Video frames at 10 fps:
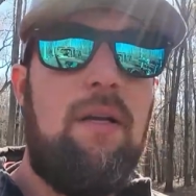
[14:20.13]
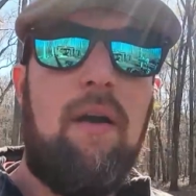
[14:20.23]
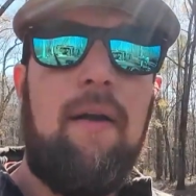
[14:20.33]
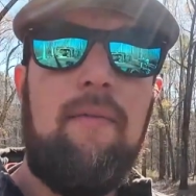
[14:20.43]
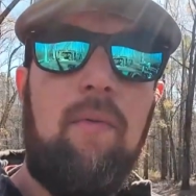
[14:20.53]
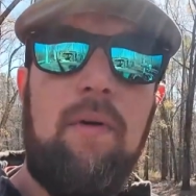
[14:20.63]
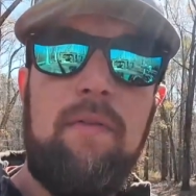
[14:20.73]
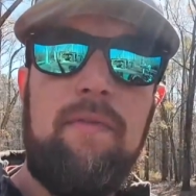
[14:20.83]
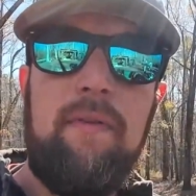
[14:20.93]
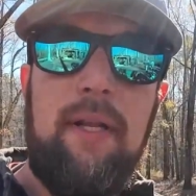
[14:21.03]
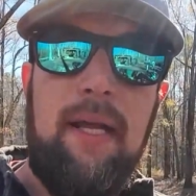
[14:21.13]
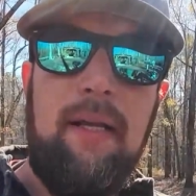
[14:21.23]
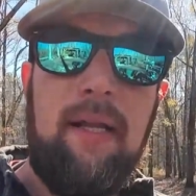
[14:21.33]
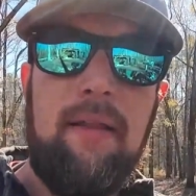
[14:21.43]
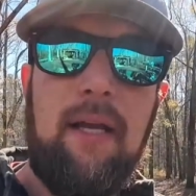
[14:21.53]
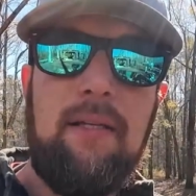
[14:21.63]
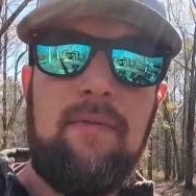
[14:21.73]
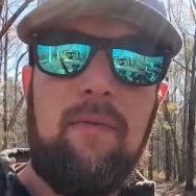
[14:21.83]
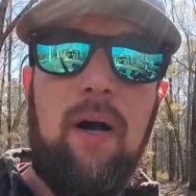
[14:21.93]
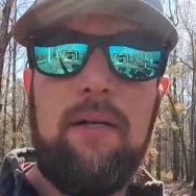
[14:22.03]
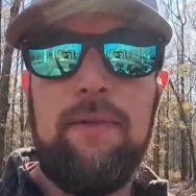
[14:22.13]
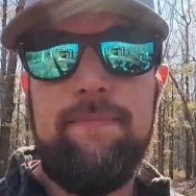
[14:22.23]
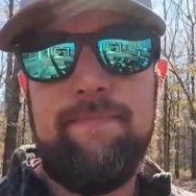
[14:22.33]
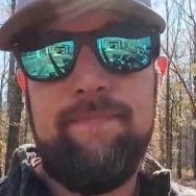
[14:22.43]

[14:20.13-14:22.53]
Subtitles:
Y'all have a wonderful day, and thanks for watching.